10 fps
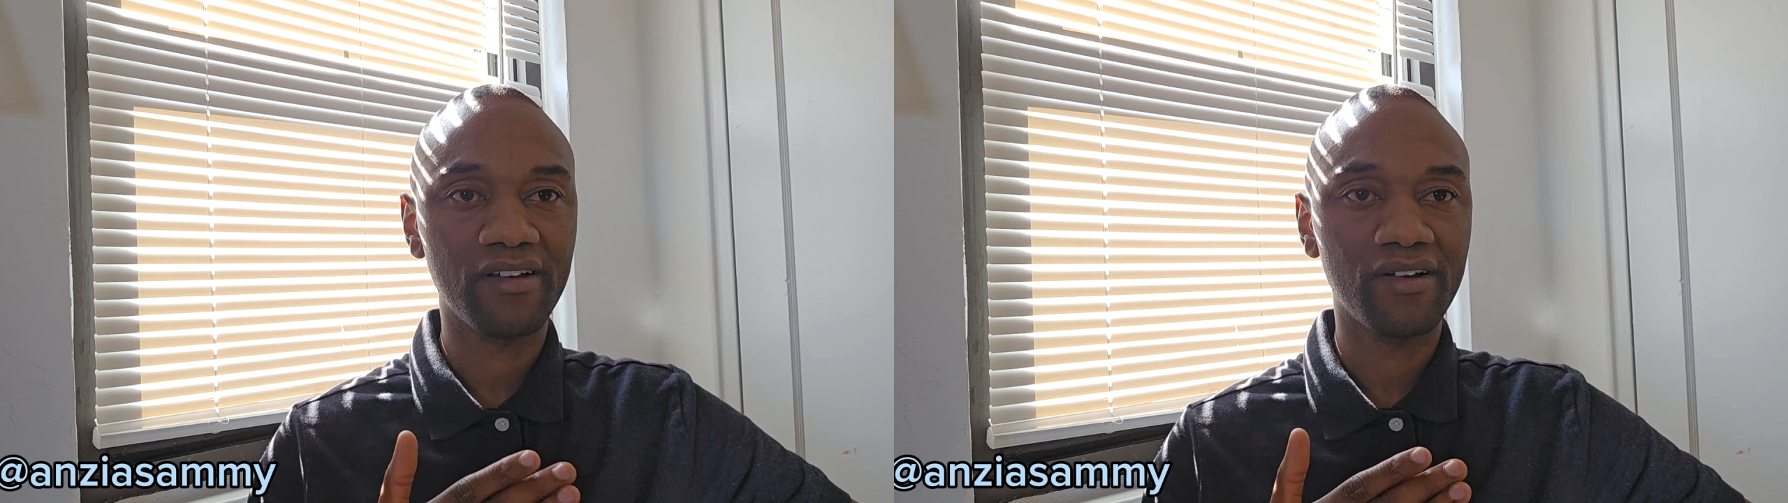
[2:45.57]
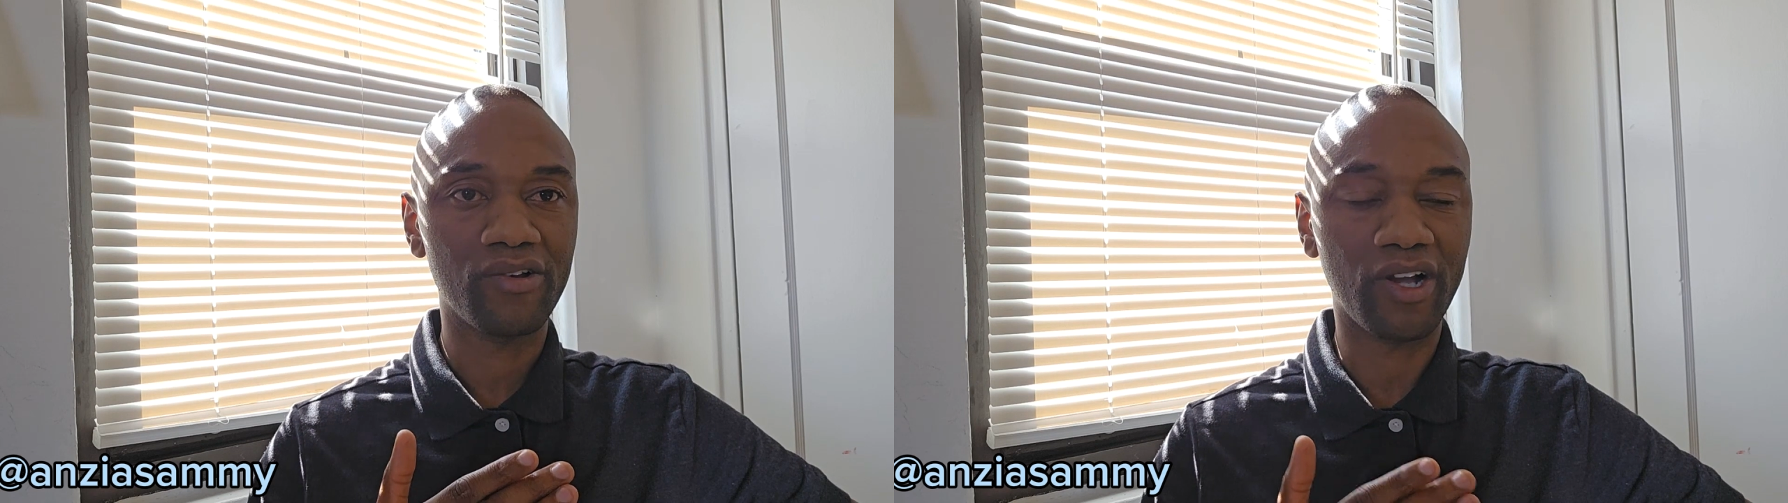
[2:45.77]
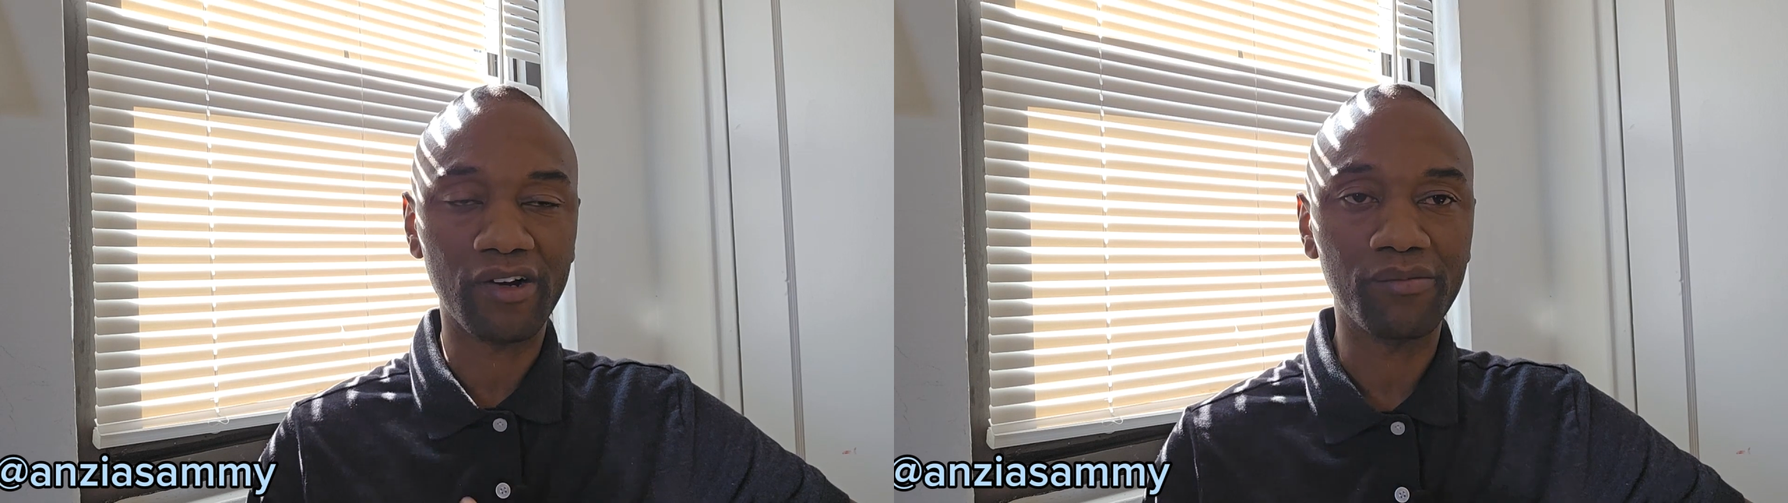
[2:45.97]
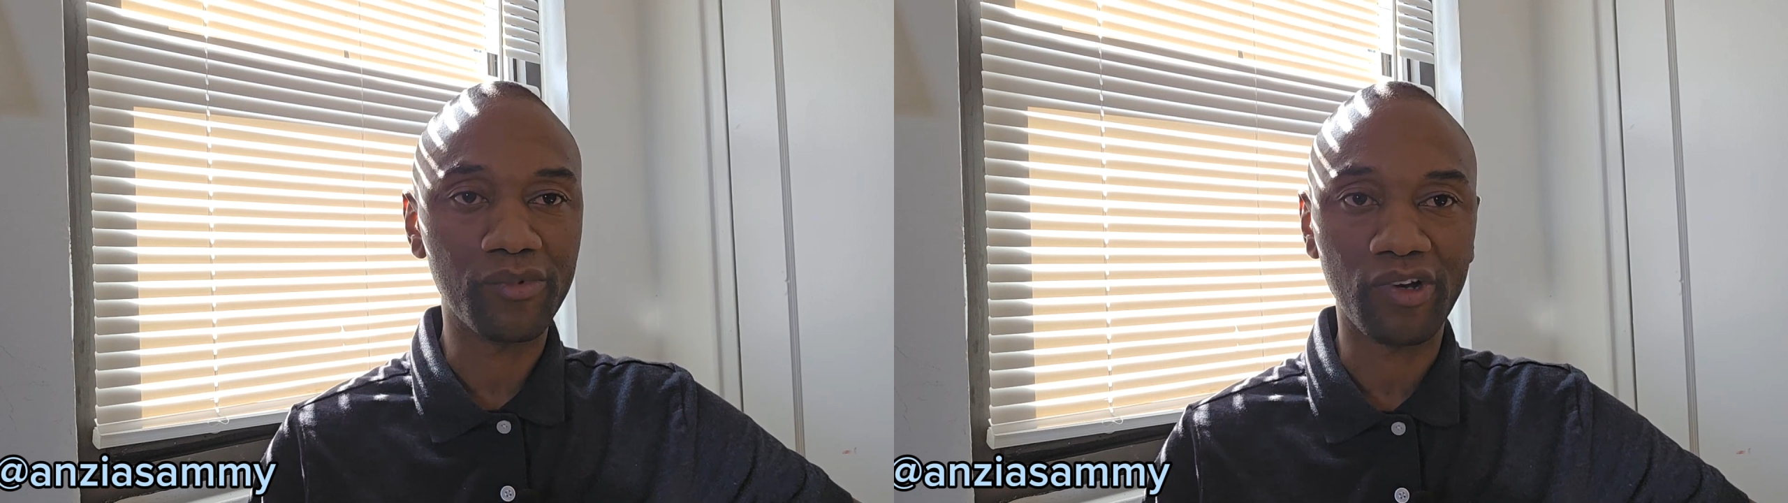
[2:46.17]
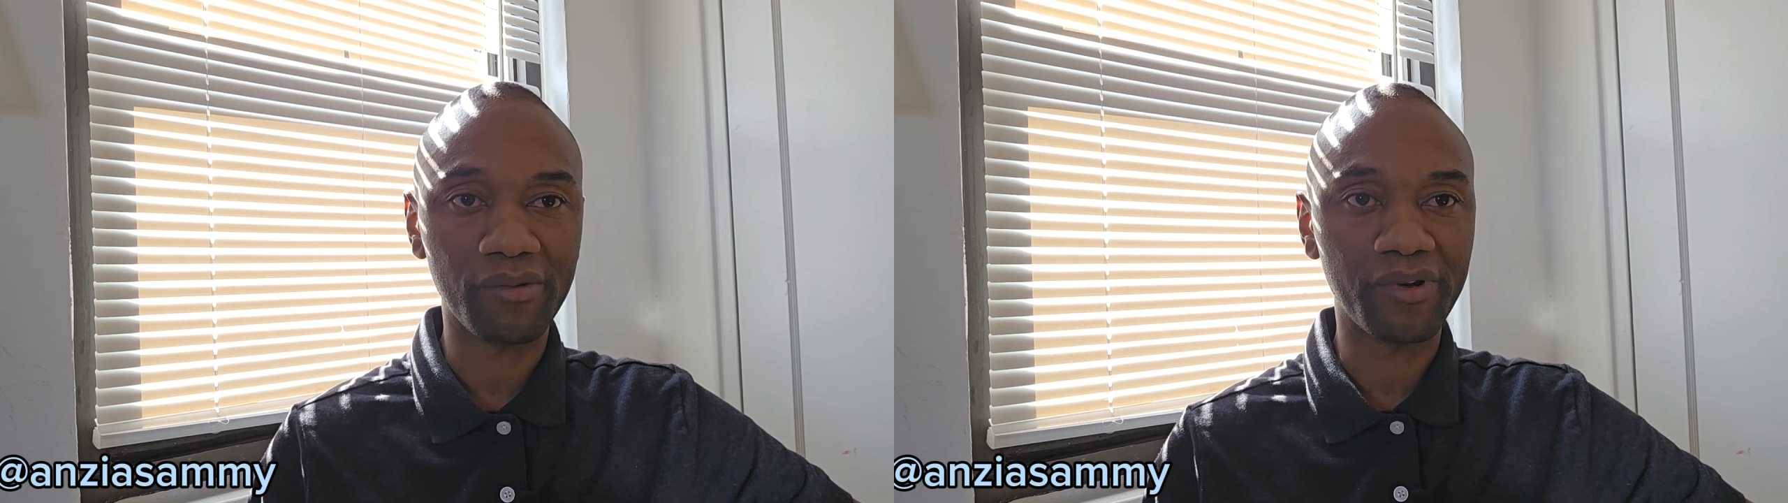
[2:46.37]
you
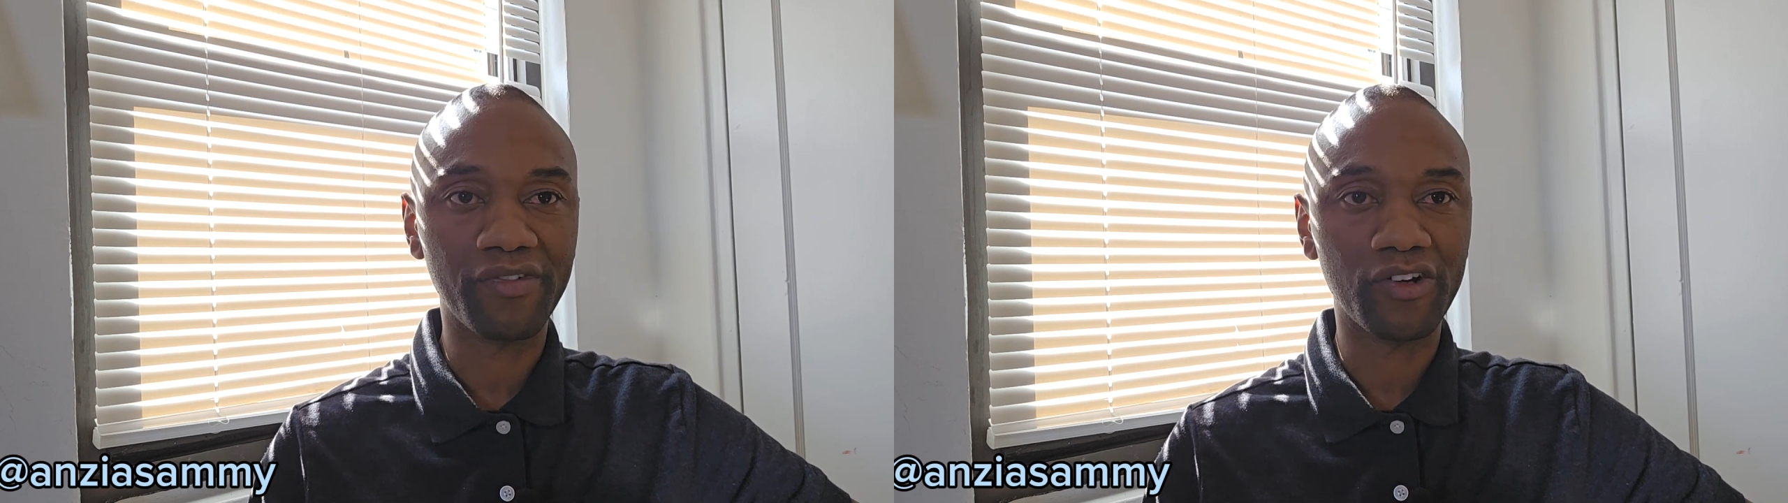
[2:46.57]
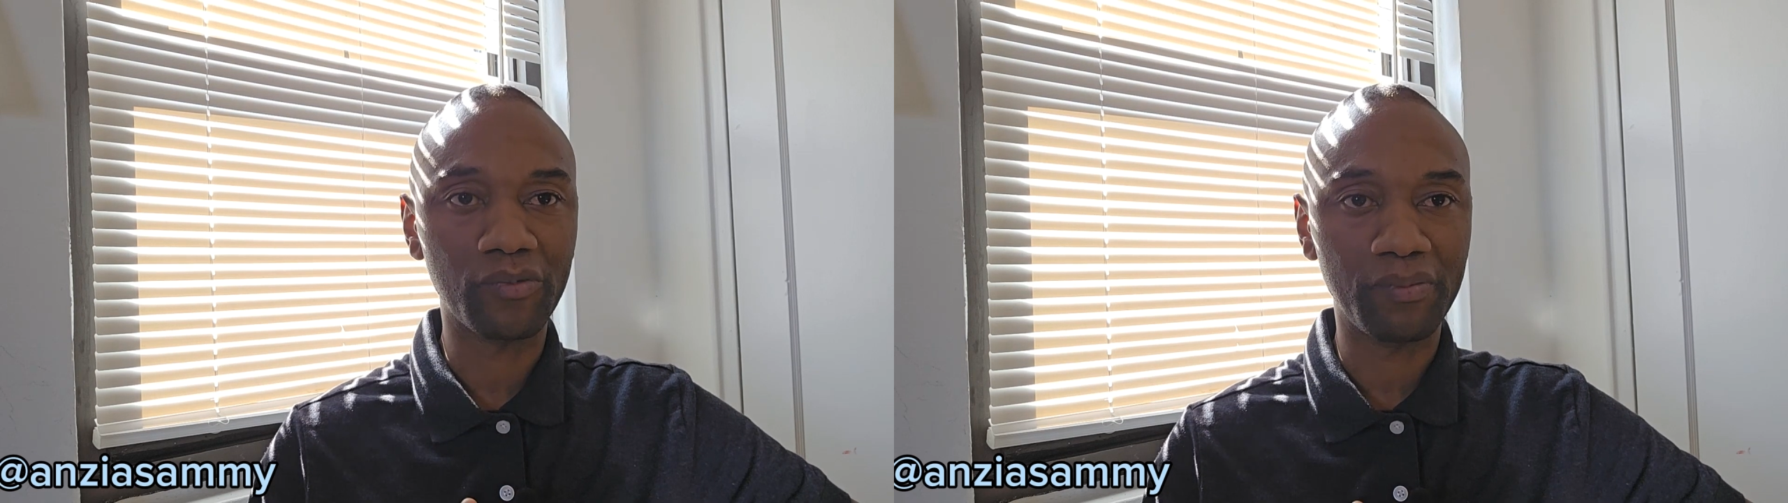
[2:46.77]
can prefer to